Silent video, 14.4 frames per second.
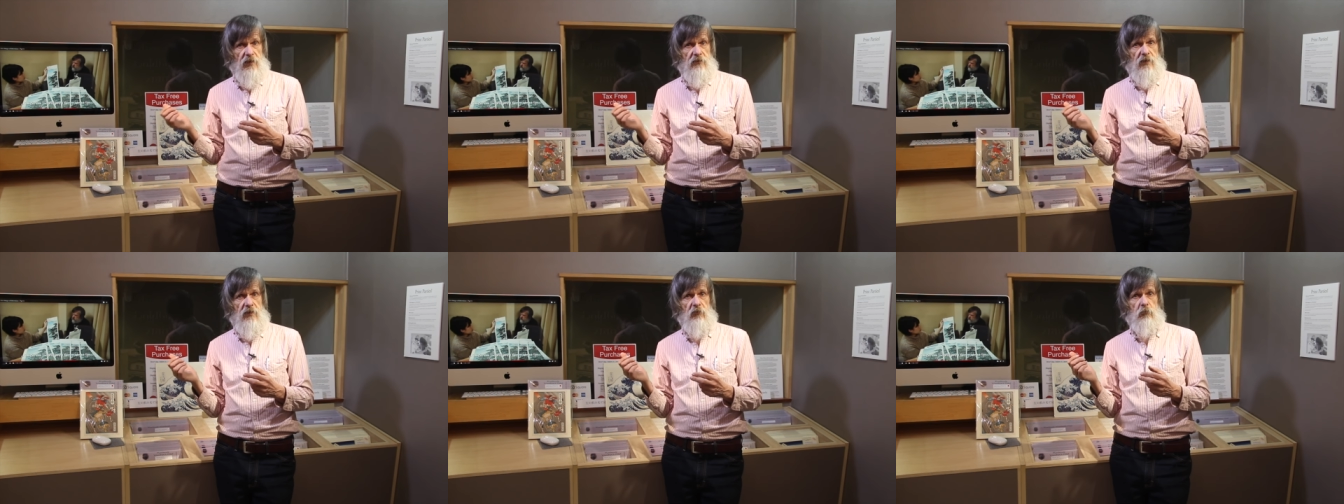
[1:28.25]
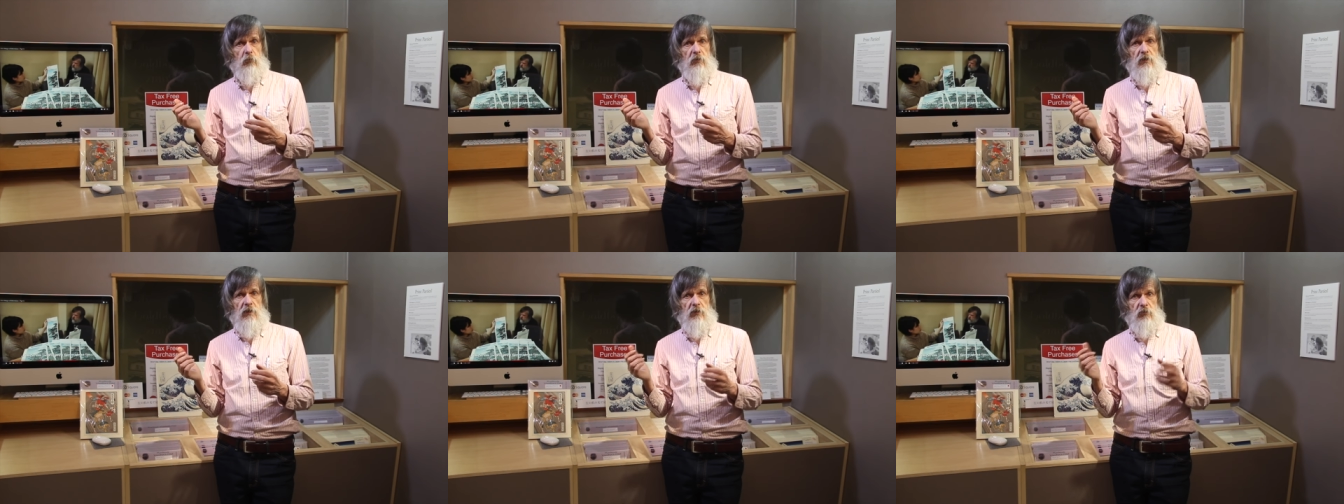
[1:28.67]
and that his
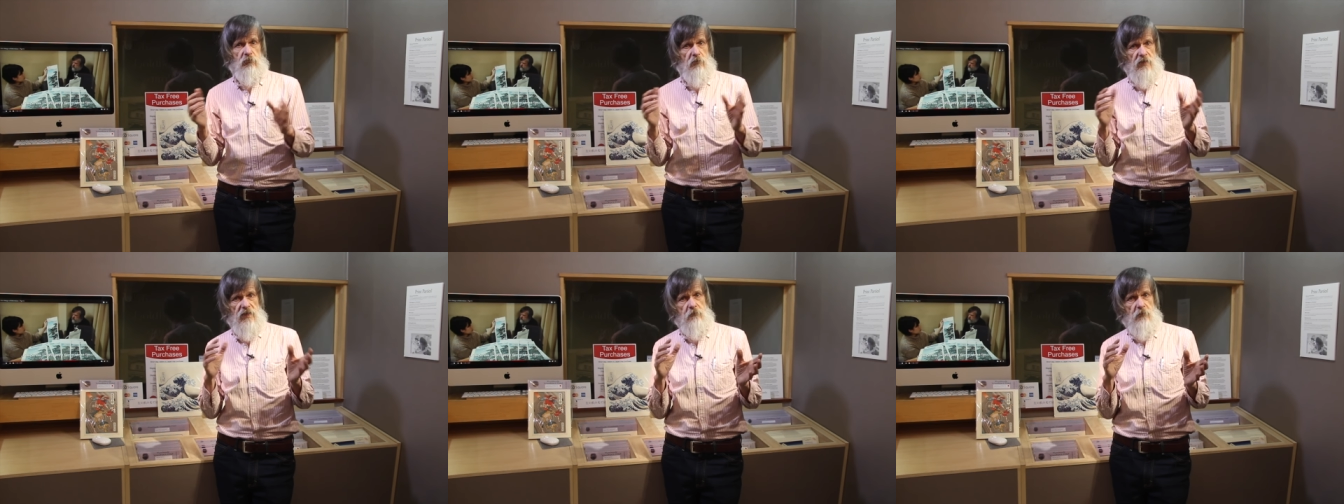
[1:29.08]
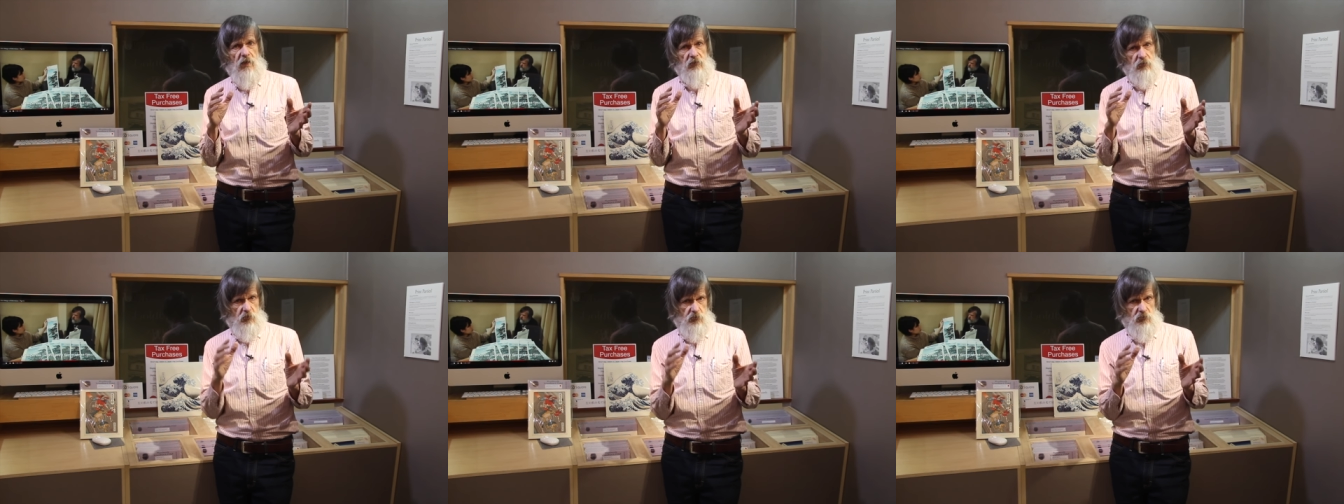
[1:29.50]
work had a great
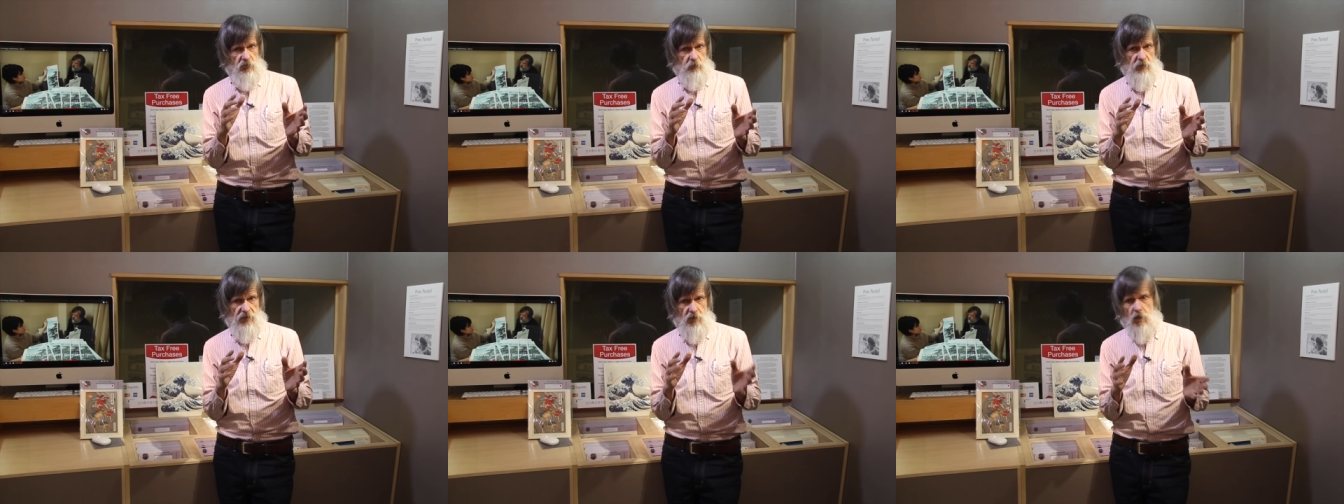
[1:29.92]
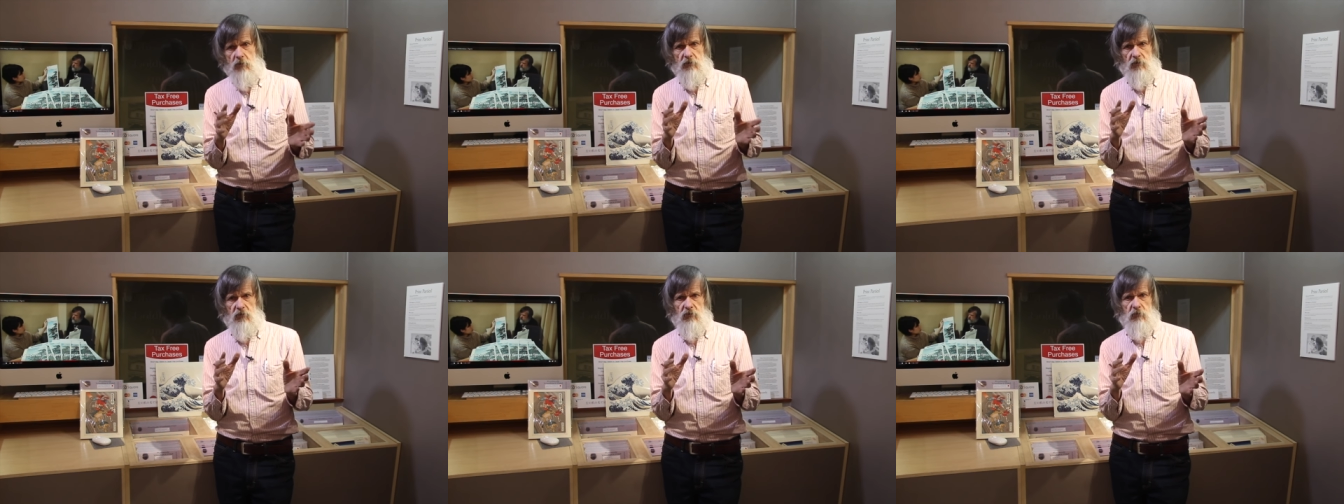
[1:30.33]
impact on European
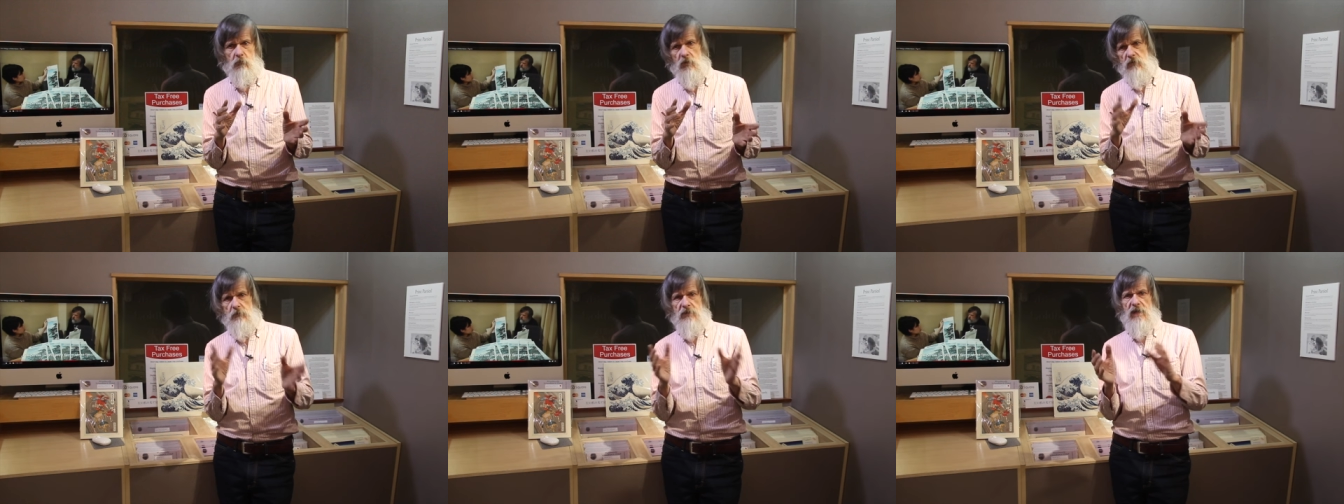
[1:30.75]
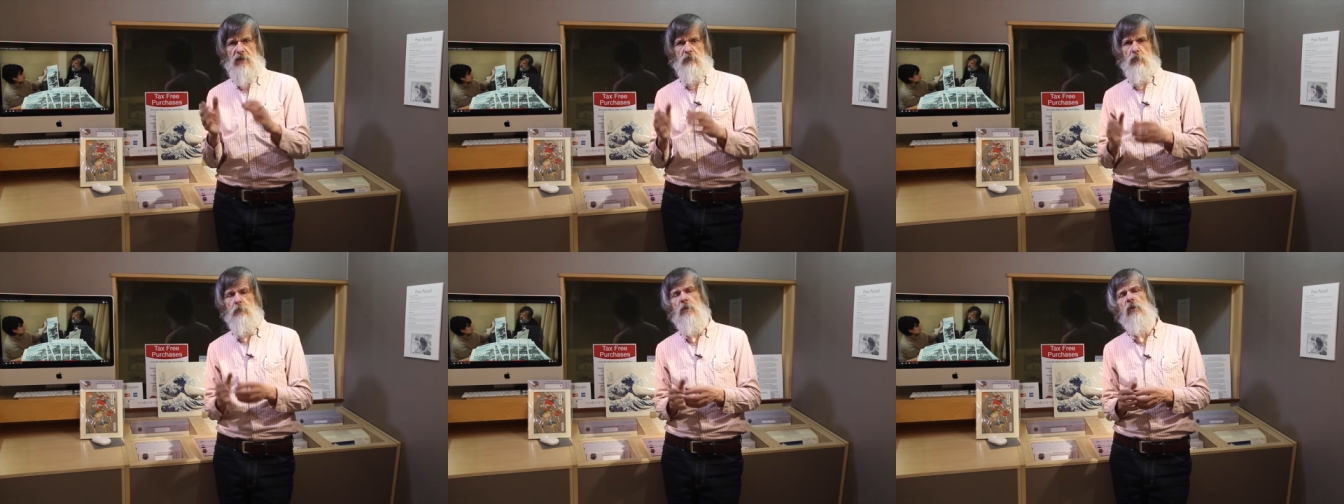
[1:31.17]
artists when it
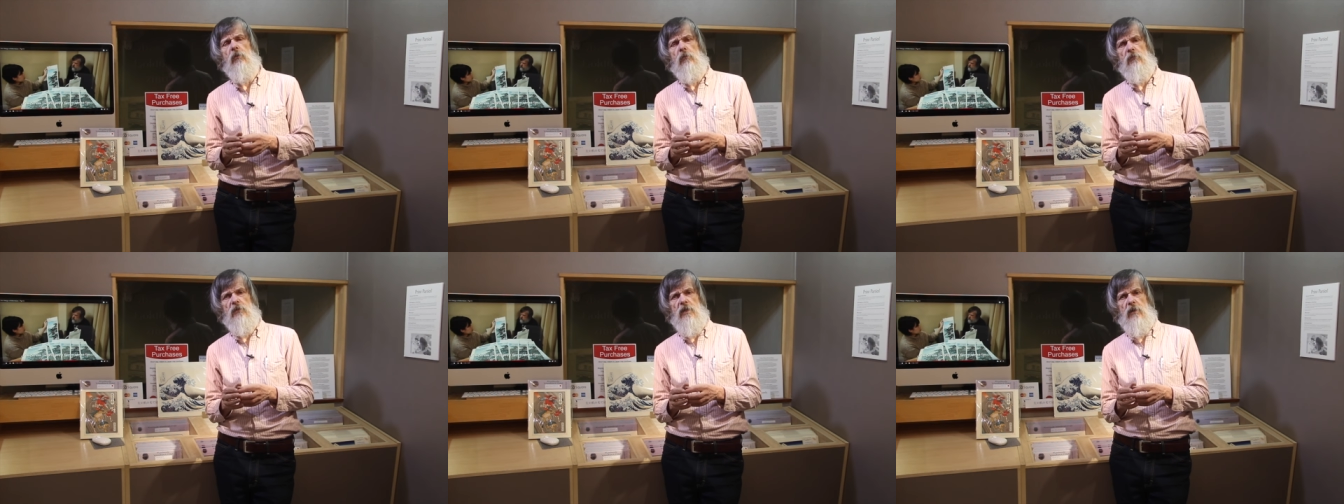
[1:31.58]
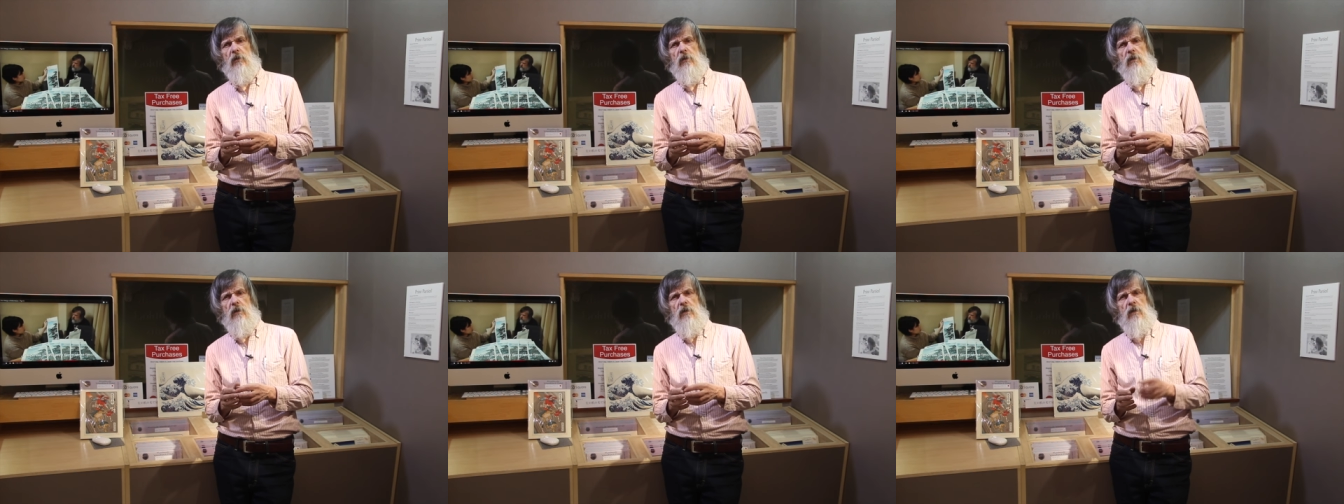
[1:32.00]
began to appear over there,